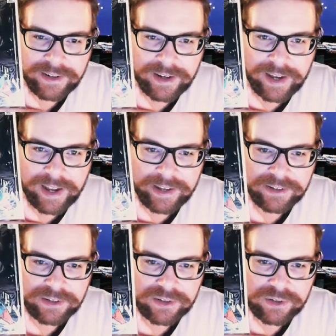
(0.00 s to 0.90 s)

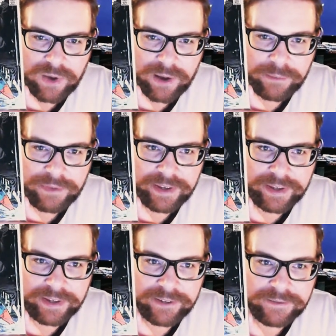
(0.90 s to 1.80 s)
and Swamp
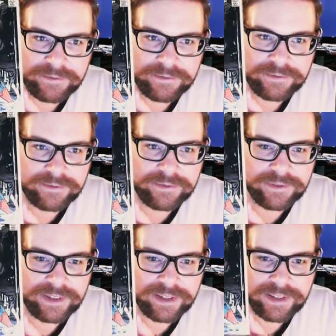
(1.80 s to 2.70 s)
Thing.
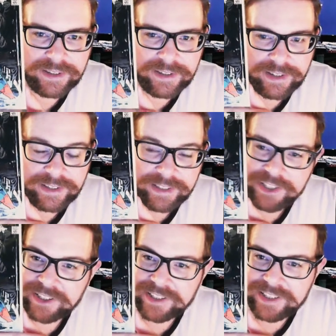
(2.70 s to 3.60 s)
And as
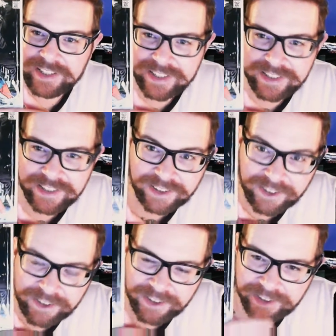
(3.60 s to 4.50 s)
you can see, it's
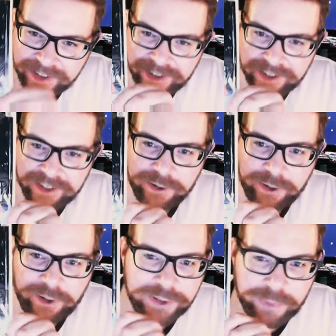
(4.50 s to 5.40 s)
another
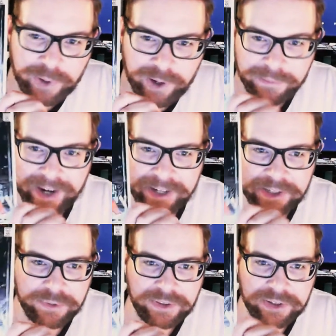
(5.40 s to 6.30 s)
no-holds-bar
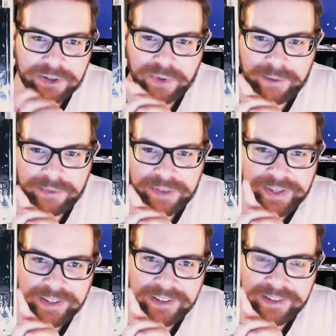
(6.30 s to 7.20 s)
match with the Swamp
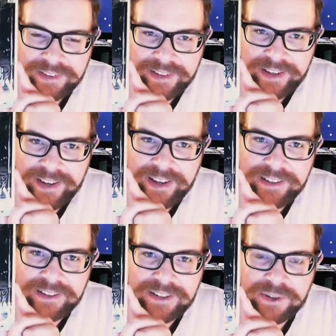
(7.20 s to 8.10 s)
Thing
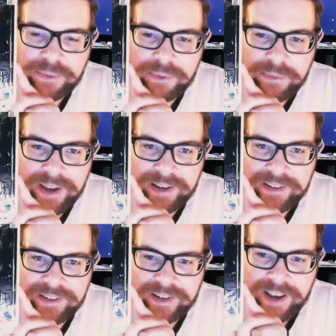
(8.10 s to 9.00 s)
and
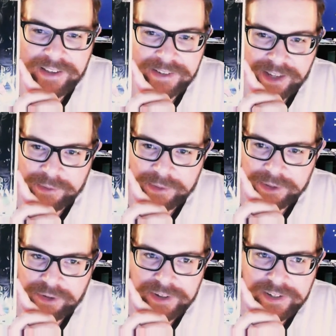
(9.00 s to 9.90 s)
Superman and Solomon
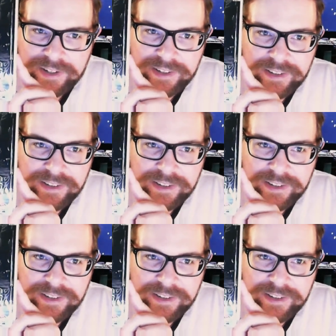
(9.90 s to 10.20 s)
Grundy.